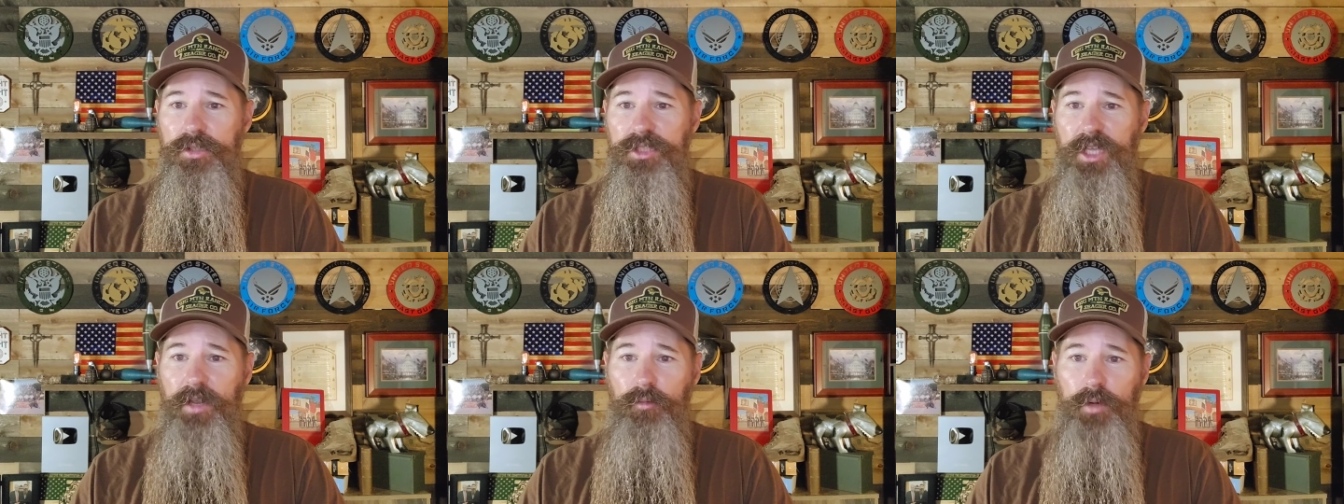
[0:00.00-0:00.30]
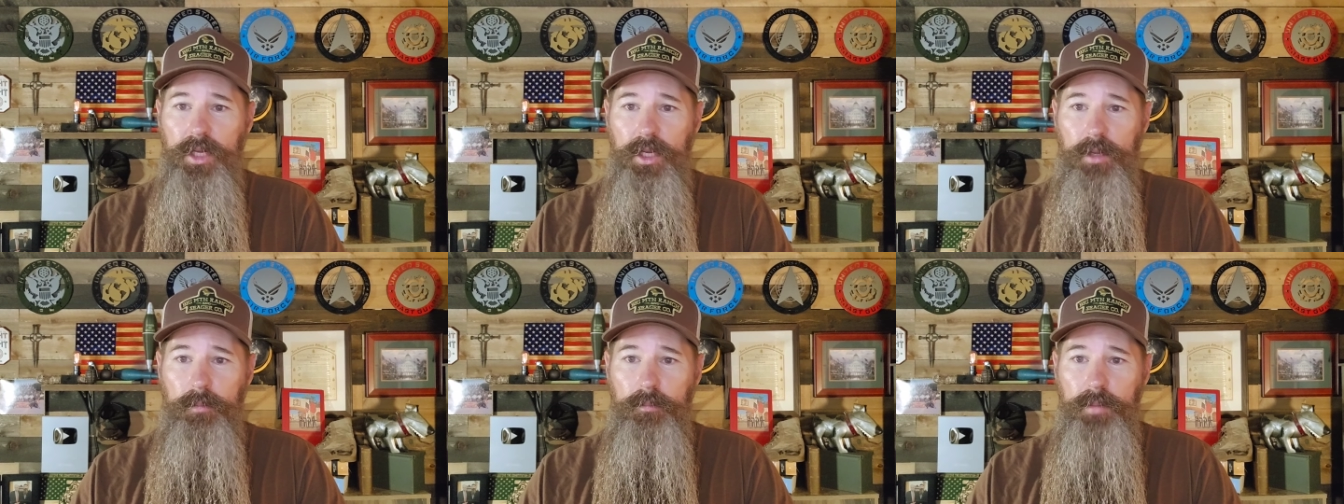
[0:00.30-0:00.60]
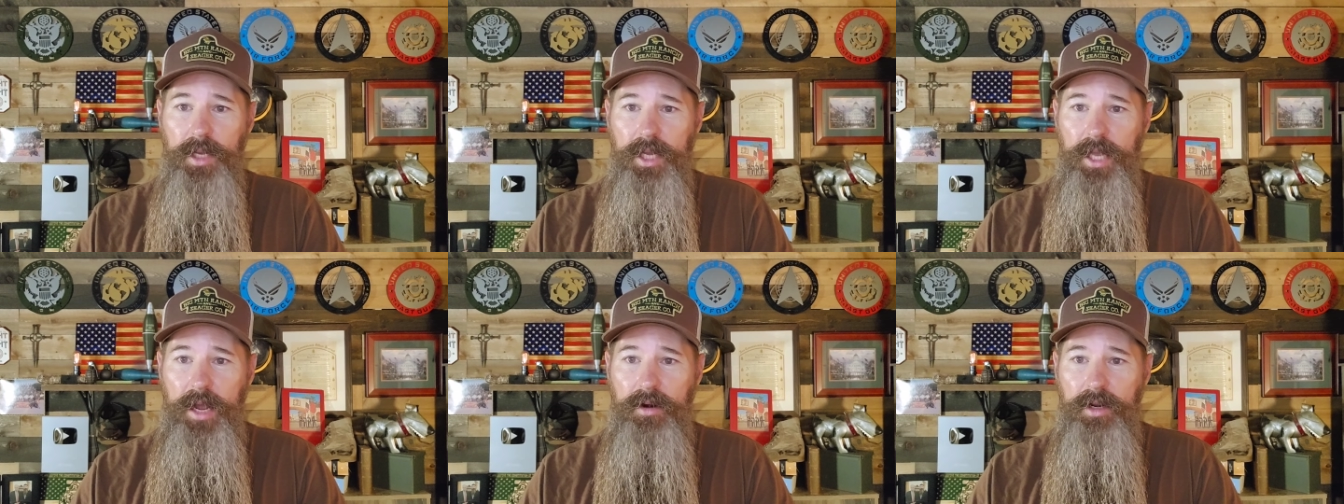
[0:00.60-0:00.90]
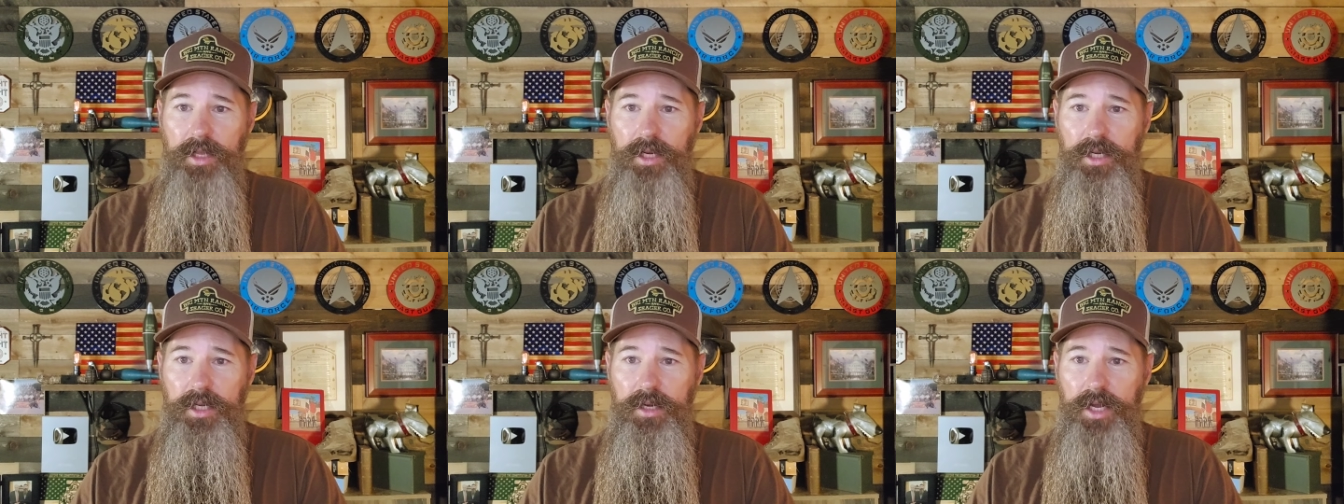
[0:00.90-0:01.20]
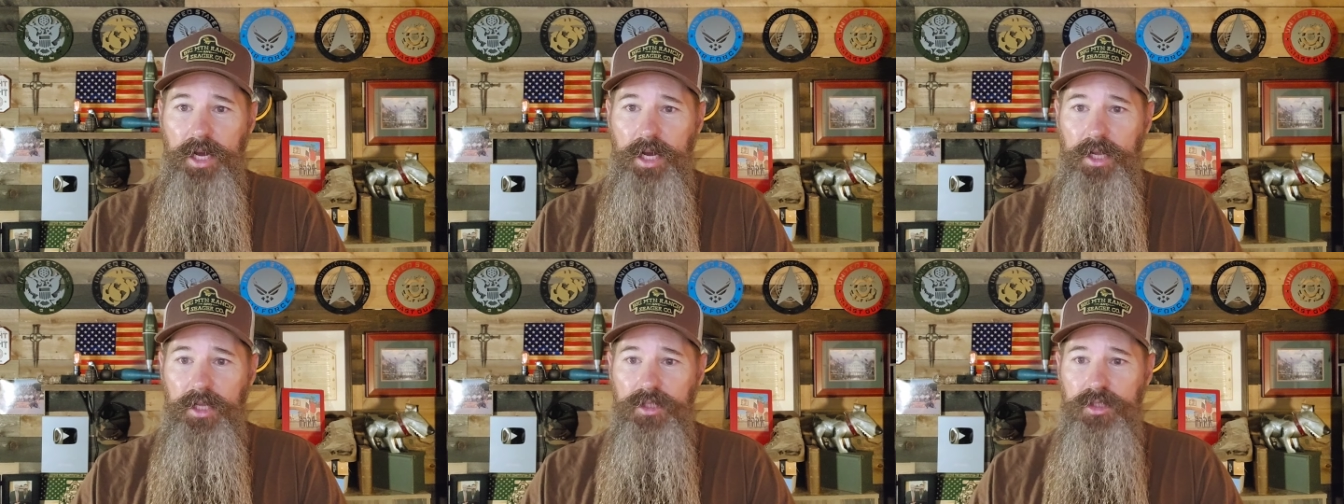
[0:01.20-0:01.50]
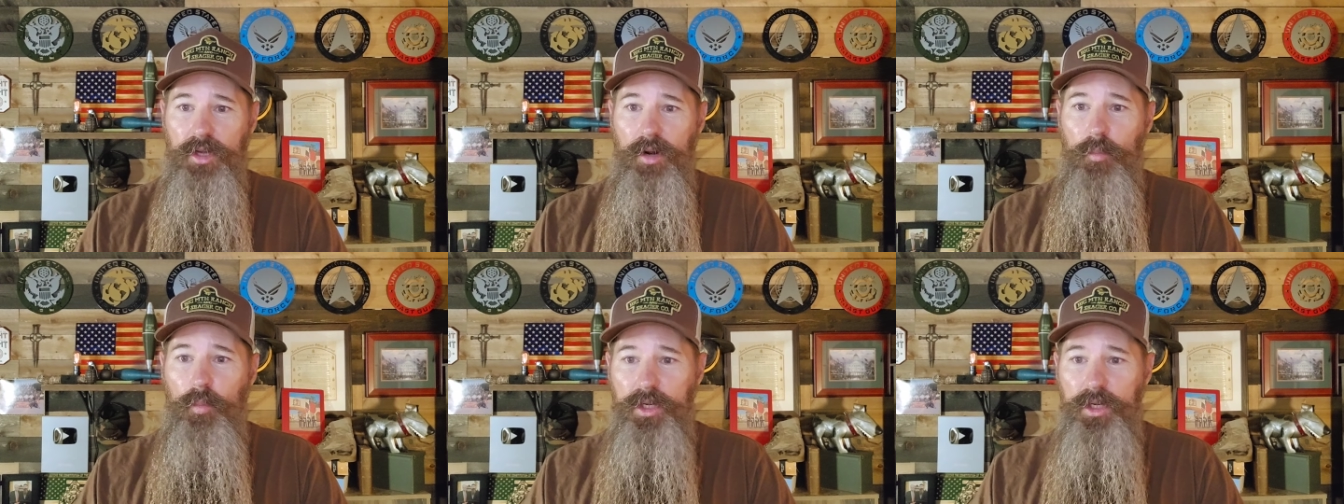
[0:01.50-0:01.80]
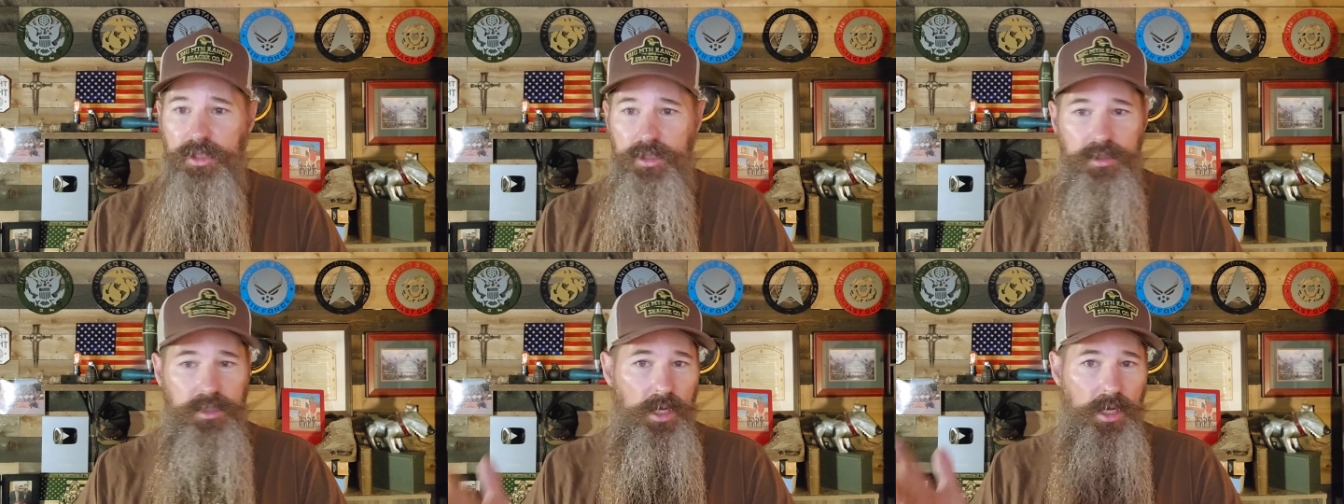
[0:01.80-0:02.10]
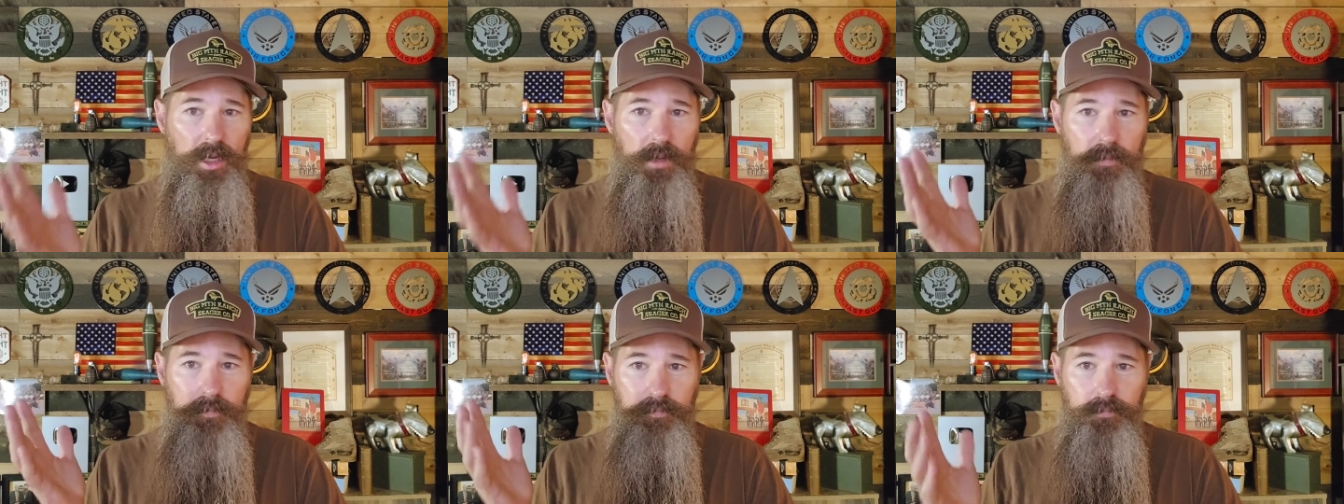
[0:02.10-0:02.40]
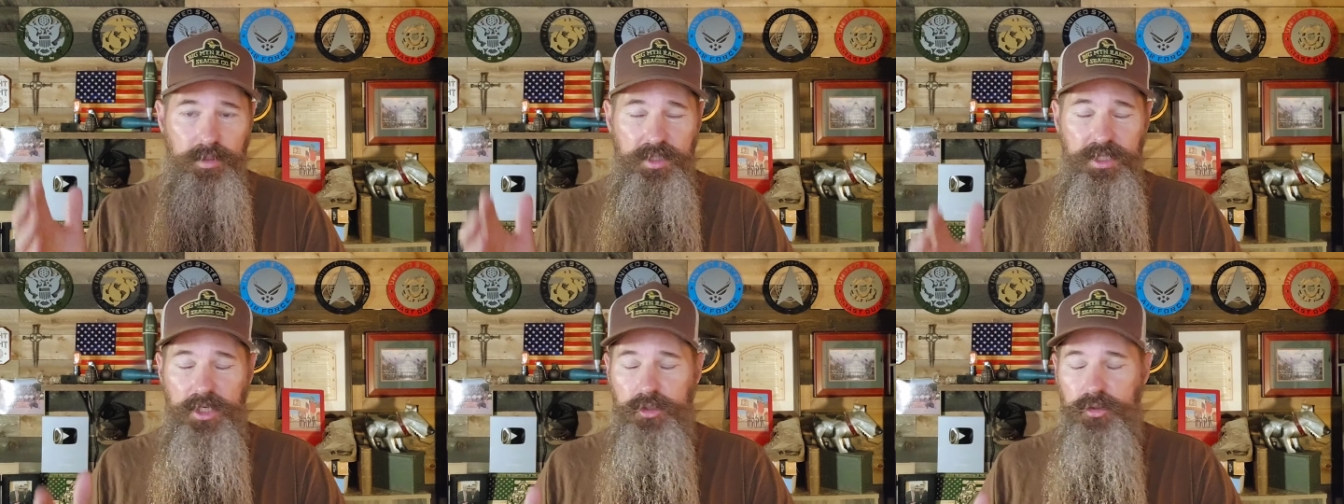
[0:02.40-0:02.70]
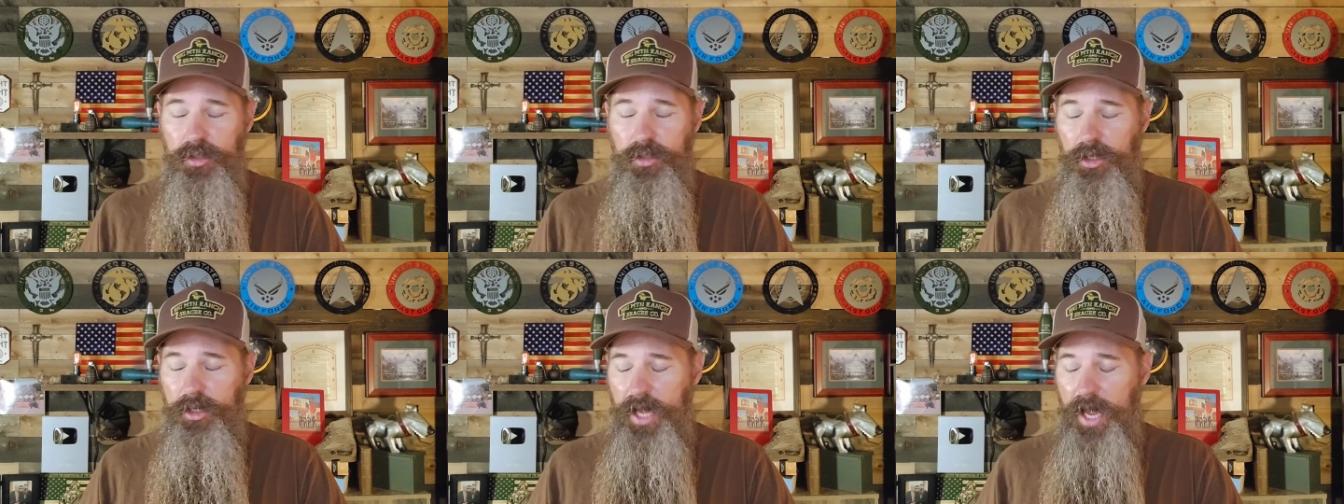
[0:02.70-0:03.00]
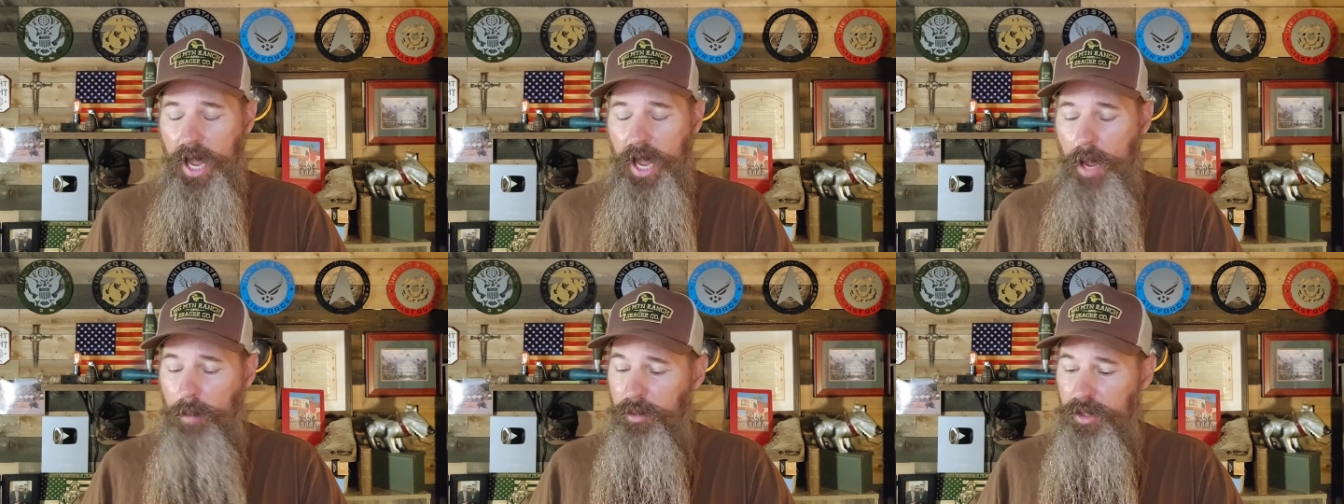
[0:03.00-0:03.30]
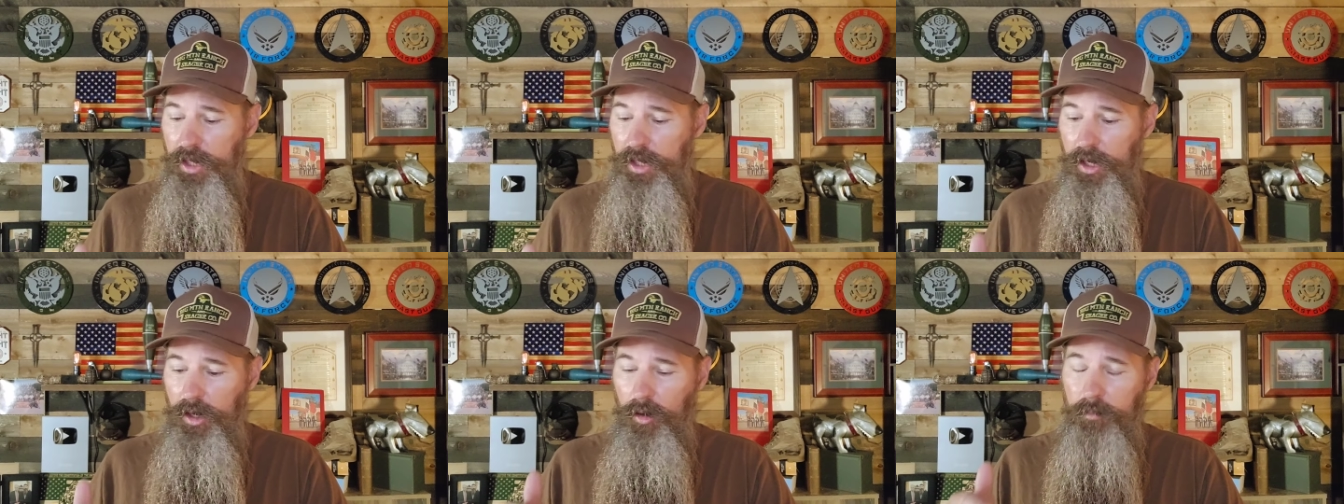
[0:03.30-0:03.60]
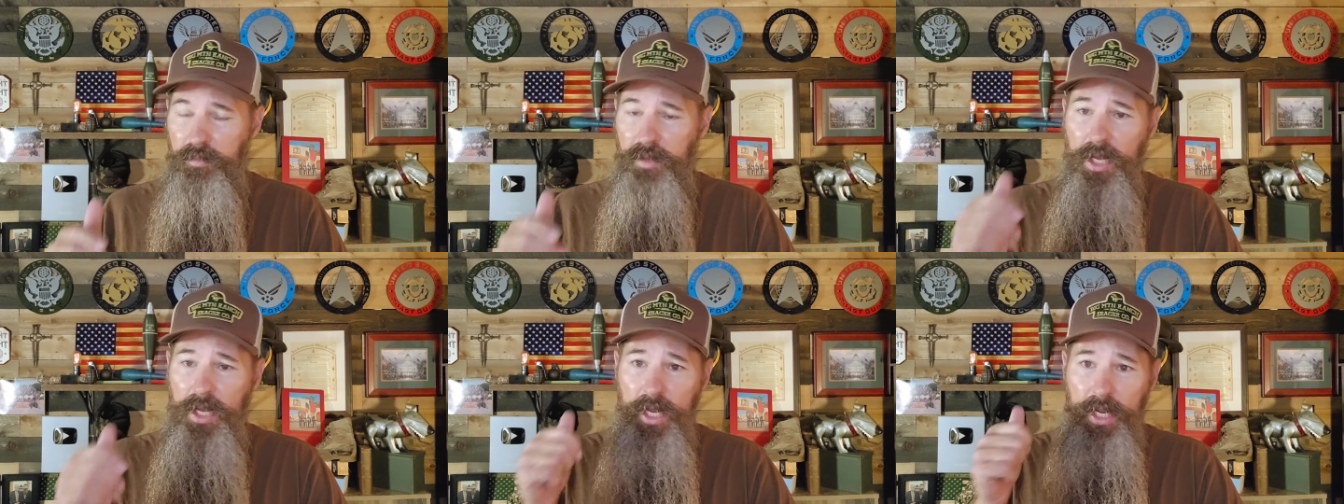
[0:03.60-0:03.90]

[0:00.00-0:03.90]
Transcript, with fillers: See if we can pick out any nuggets on what's uh, potentially going to happen here.